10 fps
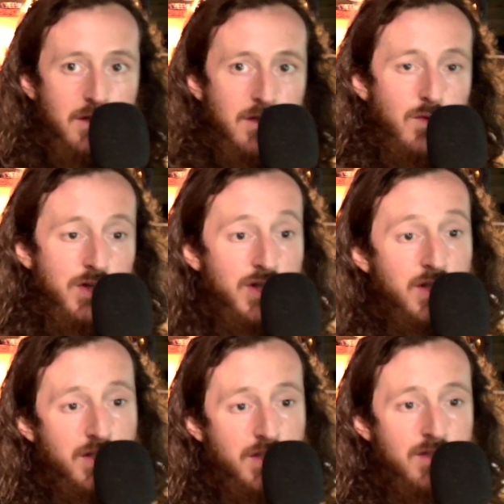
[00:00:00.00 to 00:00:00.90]
which
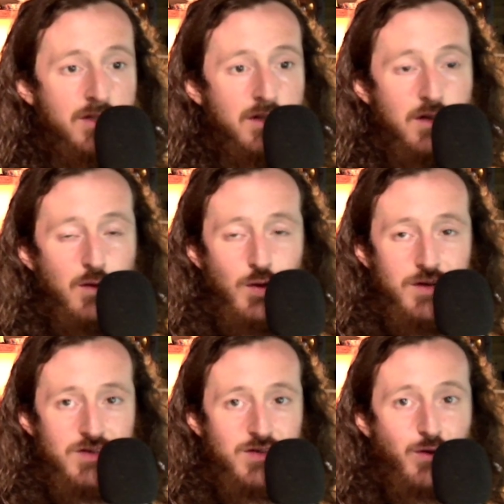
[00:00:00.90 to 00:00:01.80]
is
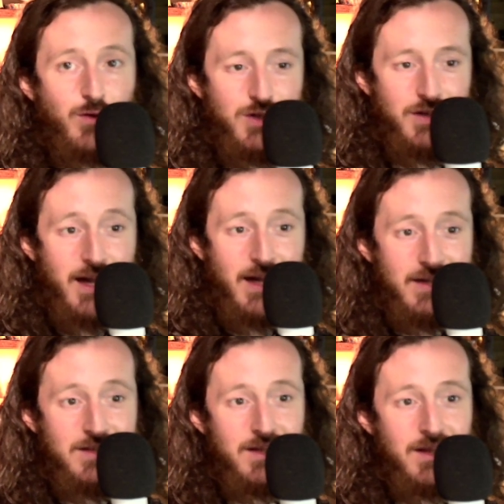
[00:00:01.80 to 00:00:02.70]
that
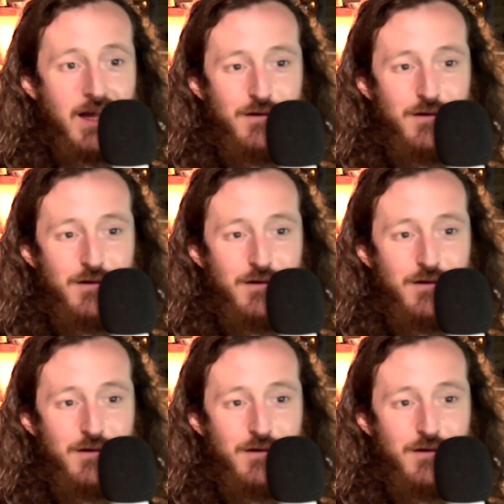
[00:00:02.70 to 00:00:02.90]
is the life